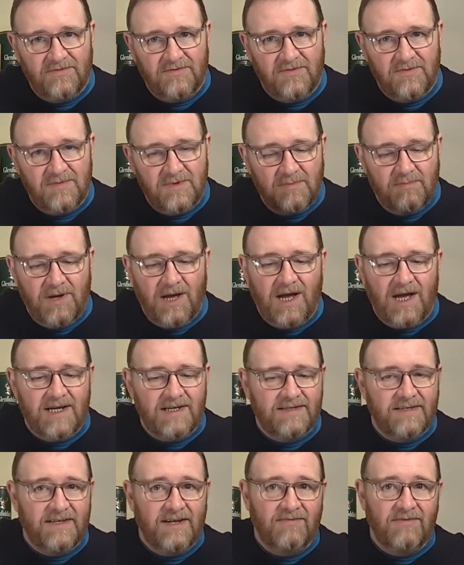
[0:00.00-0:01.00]
from the
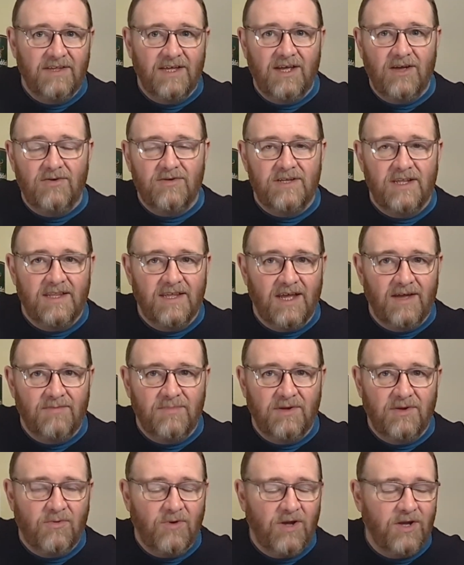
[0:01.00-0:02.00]
past and everything else, and I think that'd
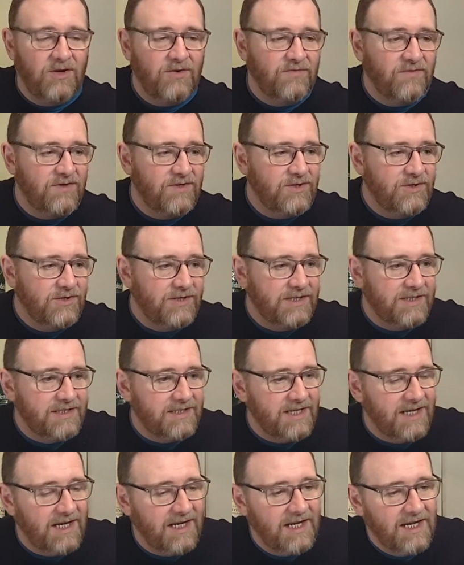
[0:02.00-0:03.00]
be quite good for New Year's
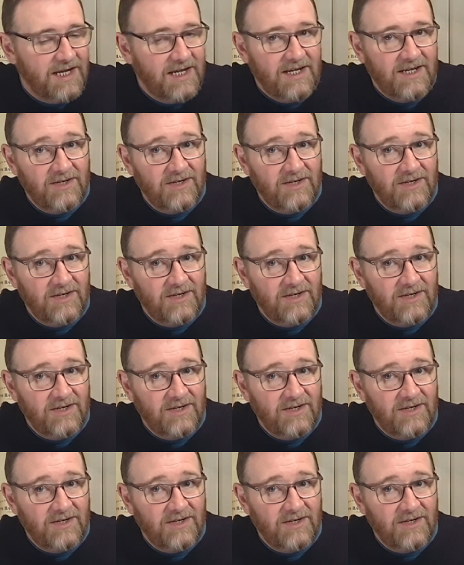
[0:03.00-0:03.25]
Day